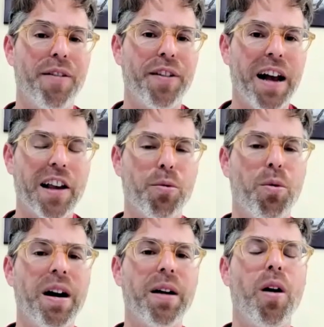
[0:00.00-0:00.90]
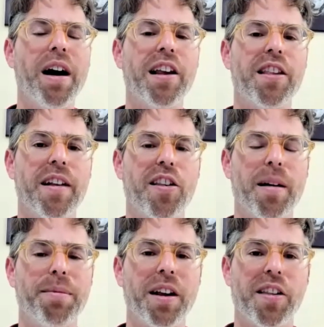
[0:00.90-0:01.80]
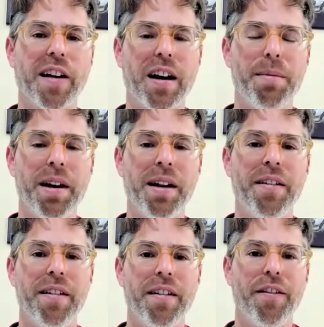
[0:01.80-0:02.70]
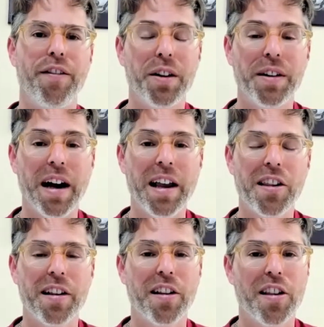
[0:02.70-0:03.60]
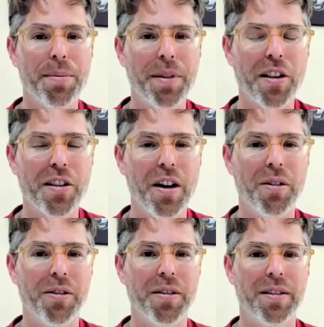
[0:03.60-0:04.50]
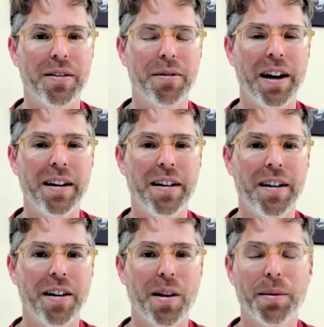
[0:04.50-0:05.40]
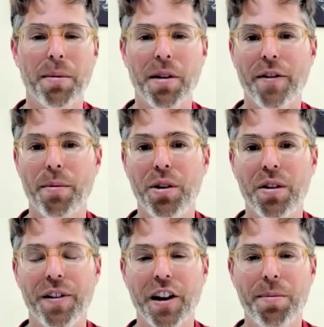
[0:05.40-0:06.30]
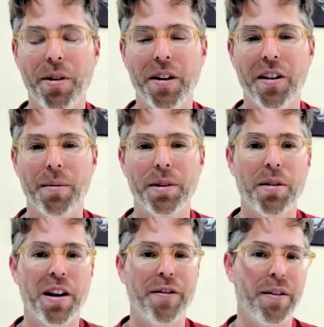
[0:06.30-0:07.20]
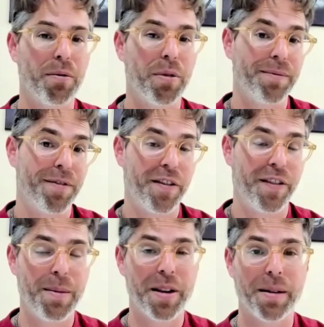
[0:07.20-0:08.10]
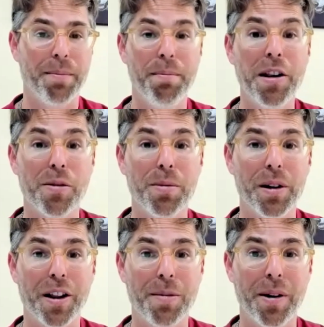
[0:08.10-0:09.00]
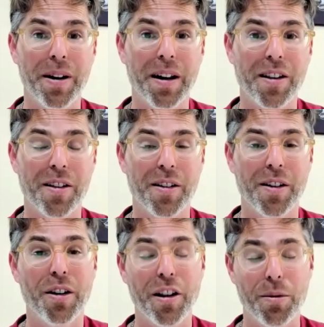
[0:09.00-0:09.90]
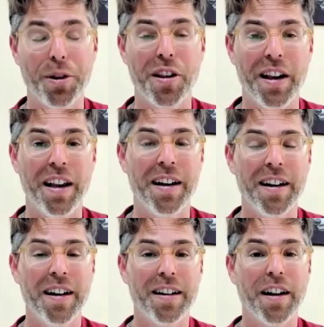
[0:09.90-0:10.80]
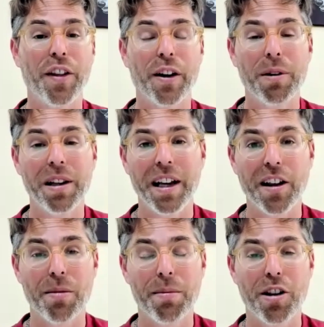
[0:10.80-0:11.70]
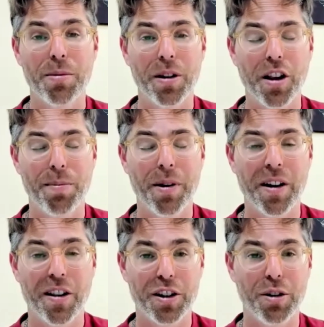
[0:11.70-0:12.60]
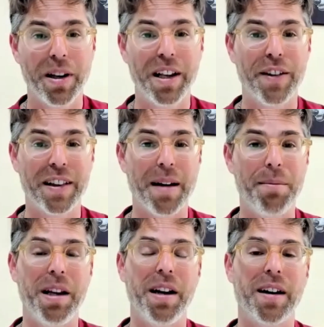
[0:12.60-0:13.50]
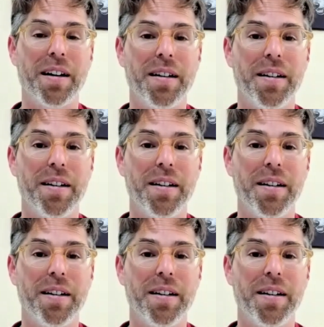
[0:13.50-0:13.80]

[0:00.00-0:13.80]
often ask, why is it that some things that come in feel nice and some things don't, right? Sometimes I have a beautiful experience. Sometimes I have what seems like a miserable experience. Although, as we'll see, nothing really is a miserable experience until we give it that meaning,